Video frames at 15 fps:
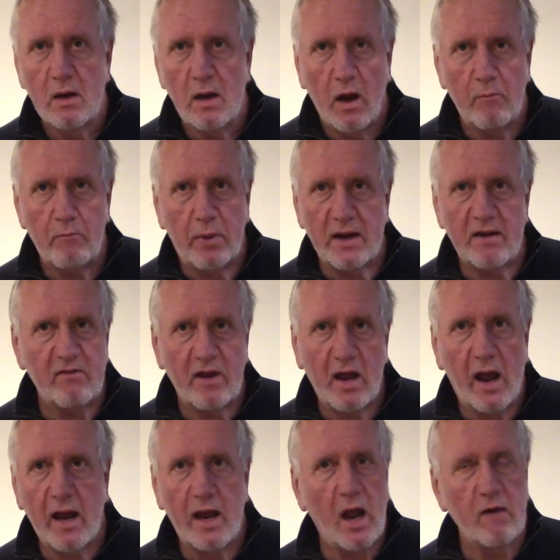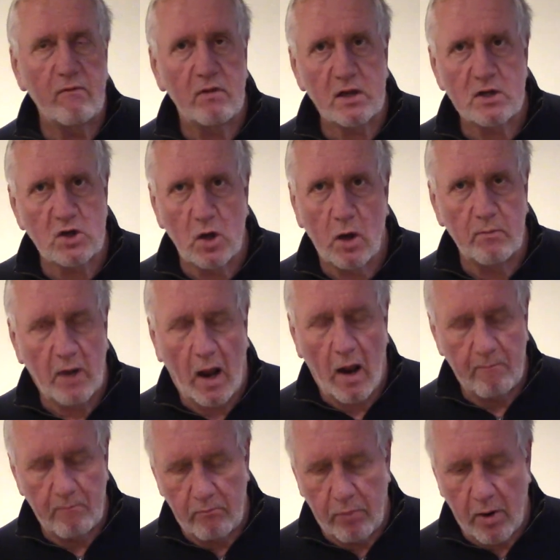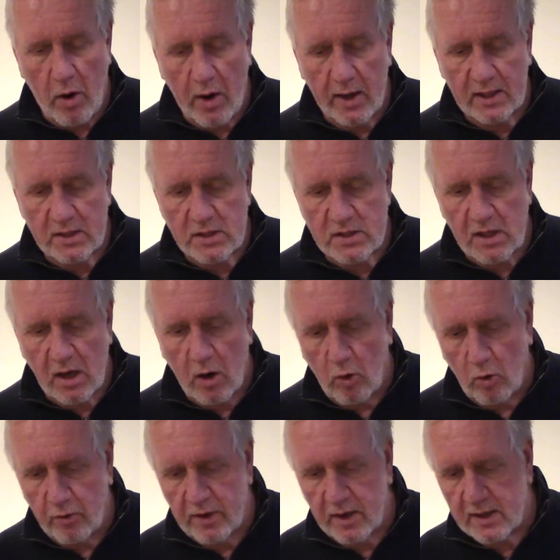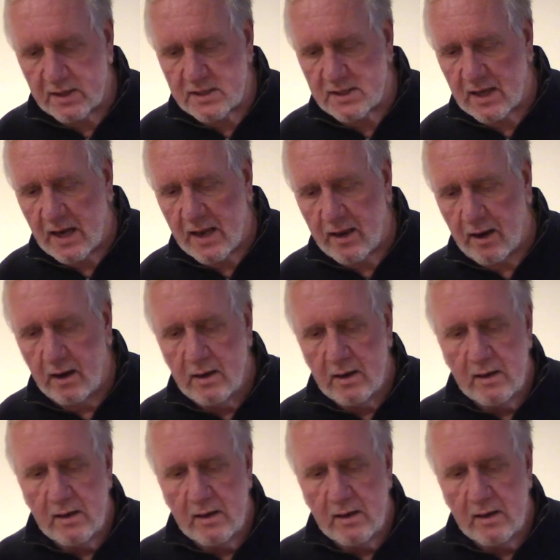of PVA over the top, binds the whole thing together.